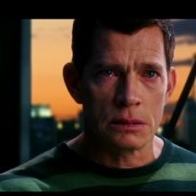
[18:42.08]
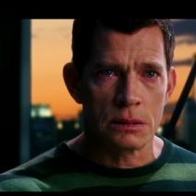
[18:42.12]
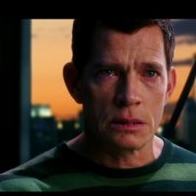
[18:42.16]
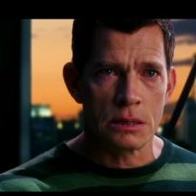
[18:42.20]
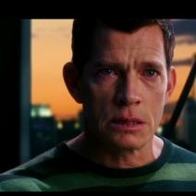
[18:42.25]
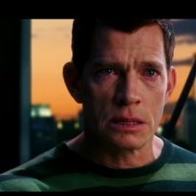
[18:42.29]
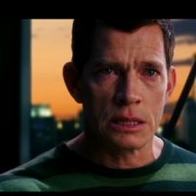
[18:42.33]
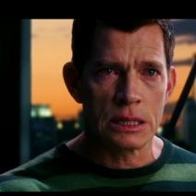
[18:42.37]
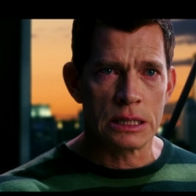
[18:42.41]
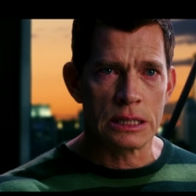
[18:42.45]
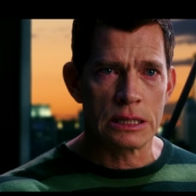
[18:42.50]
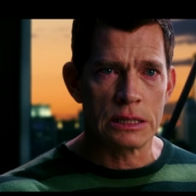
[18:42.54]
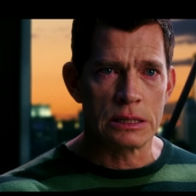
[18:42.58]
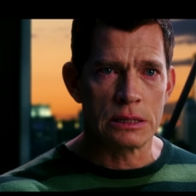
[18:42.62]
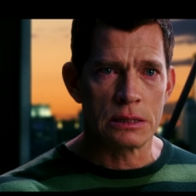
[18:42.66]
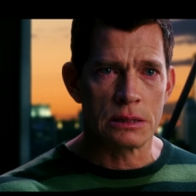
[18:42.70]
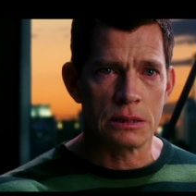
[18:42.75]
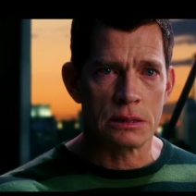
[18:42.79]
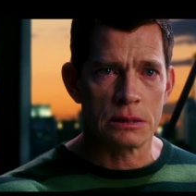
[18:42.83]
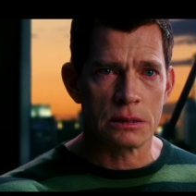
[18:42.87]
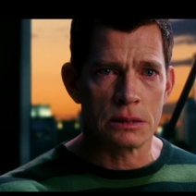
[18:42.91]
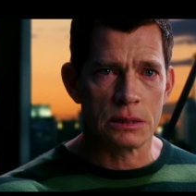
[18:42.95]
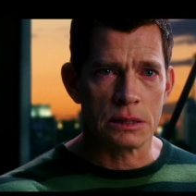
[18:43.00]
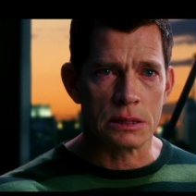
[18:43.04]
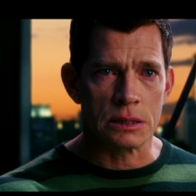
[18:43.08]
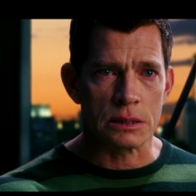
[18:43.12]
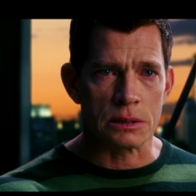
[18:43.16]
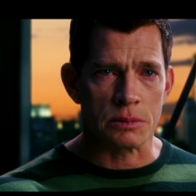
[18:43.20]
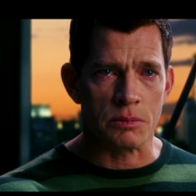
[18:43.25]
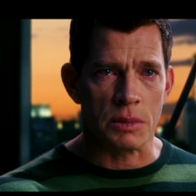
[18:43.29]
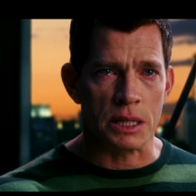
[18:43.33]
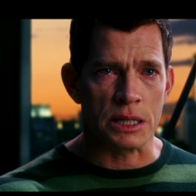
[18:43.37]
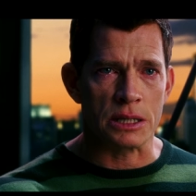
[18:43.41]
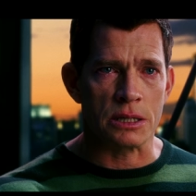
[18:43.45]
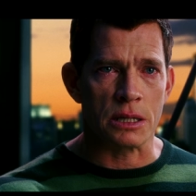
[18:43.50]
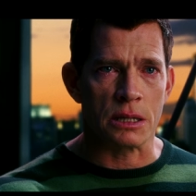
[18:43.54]
connecting Flint
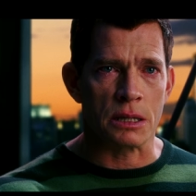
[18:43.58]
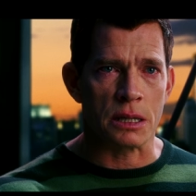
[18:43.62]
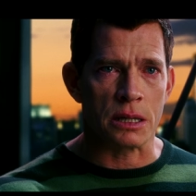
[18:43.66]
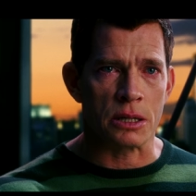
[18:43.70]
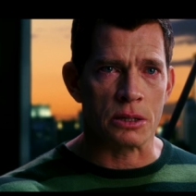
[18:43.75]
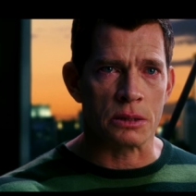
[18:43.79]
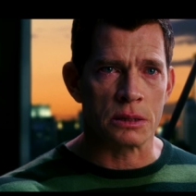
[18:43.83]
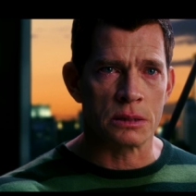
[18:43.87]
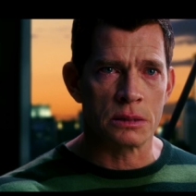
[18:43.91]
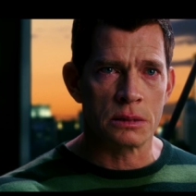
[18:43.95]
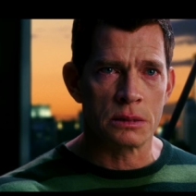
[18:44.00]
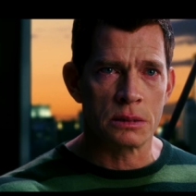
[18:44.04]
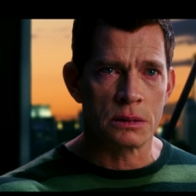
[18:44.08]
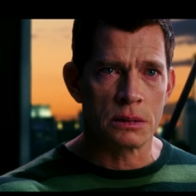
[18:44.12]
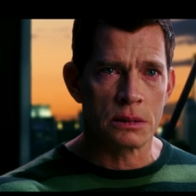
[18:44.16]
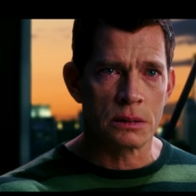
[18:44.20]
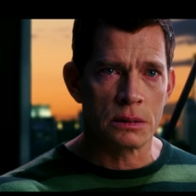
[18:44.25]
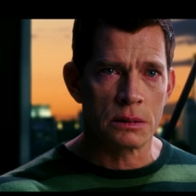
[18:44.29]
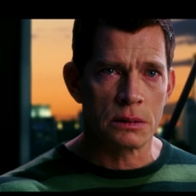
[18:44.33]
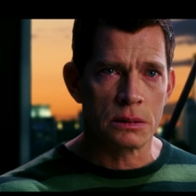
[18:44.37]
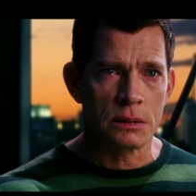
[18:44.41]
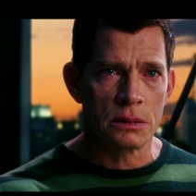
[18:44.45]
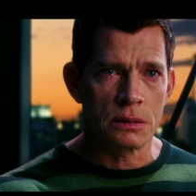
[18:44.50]
Marko to Peter Parker,